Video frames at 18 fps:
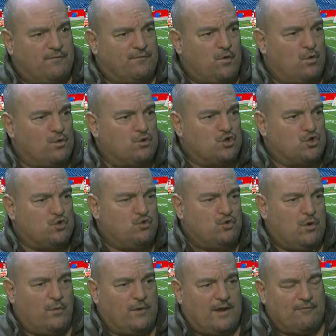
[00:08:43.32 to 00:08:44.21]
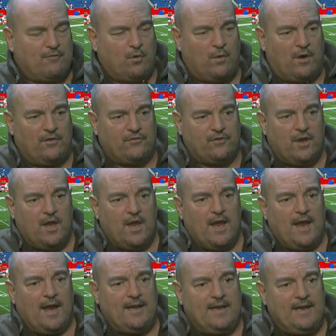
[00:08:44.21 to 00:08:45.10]
of photo shoot or whatever it was,
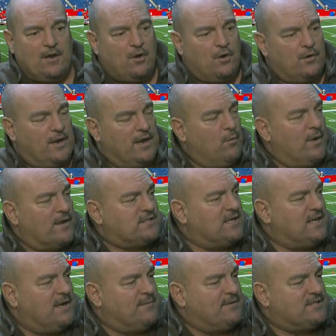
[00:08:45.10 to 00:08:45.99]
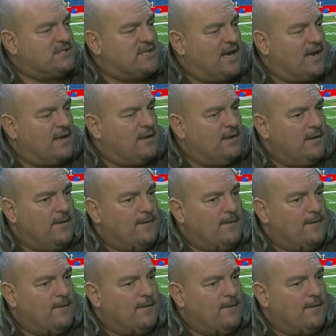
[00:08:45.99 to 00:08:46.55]
and he went to him and said,